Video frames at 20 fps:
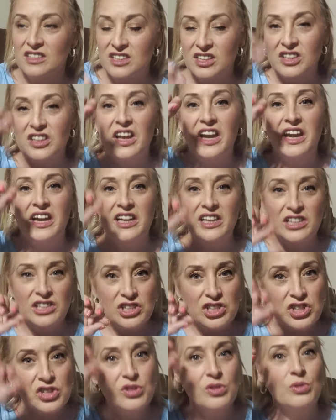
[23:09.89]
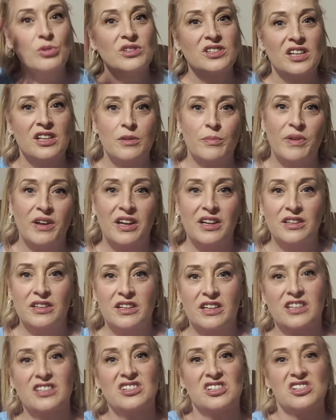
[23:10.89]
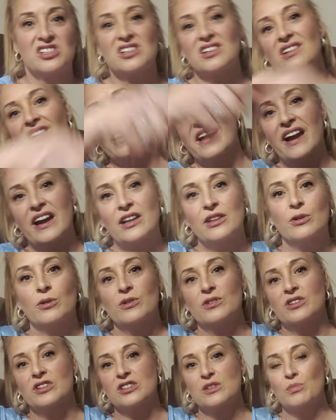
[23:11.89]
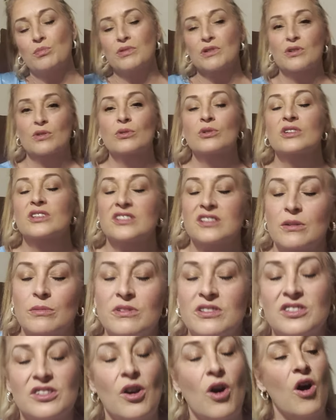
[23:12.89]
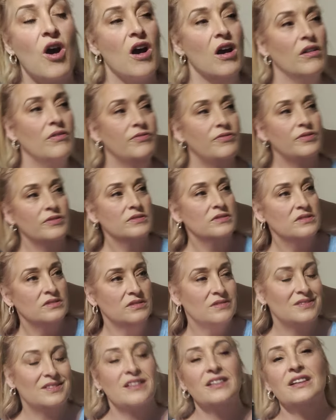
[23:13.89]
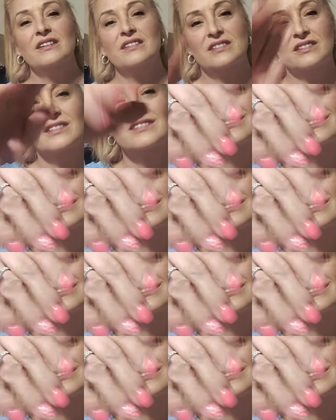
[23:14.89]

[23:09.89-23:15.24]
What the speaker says: did the hand strokes on the paint, and then I just slathered this blue because it was off. Yeah,